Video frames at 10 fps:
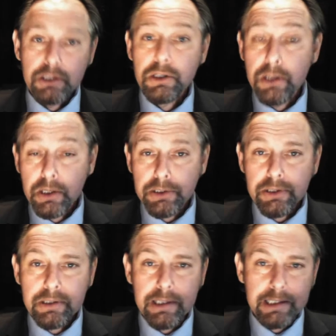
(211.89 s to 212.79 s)

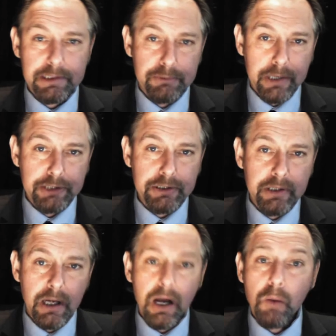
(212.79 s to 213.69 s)
London is a
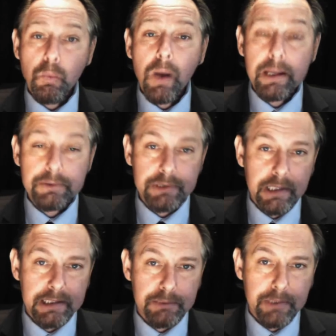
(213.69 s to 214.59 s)
region, and Wales
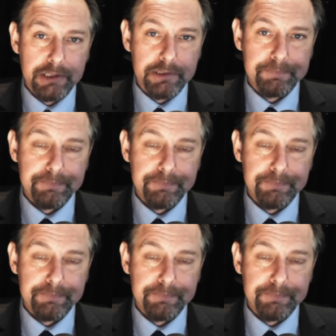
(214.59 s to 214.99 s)
is a region.